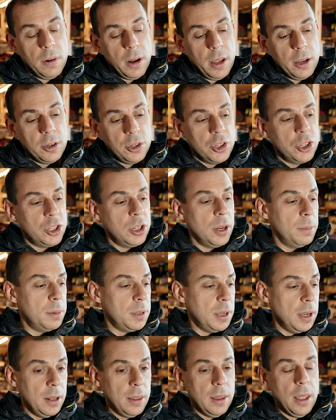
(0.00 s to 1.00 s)

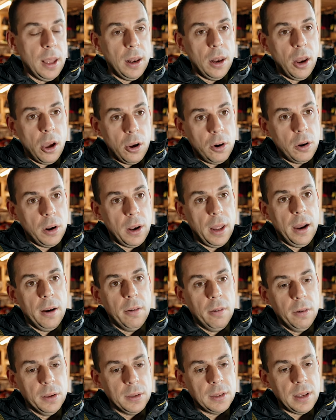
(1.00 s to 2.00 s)
relationships in their local
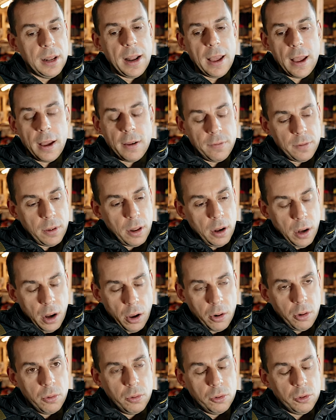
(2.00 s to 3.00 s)
areas and have a
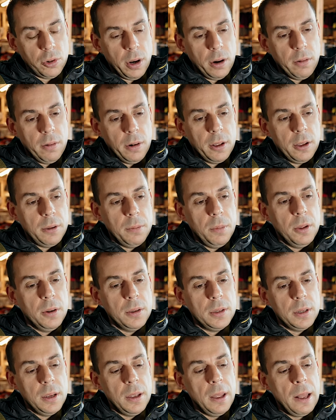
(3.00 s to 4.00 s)
local trail running
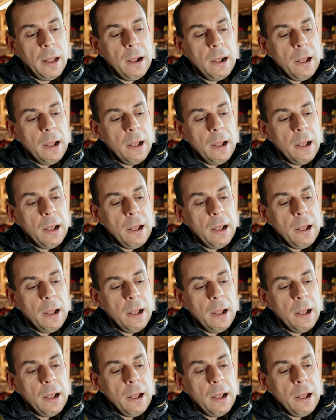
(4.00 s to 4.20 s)
community.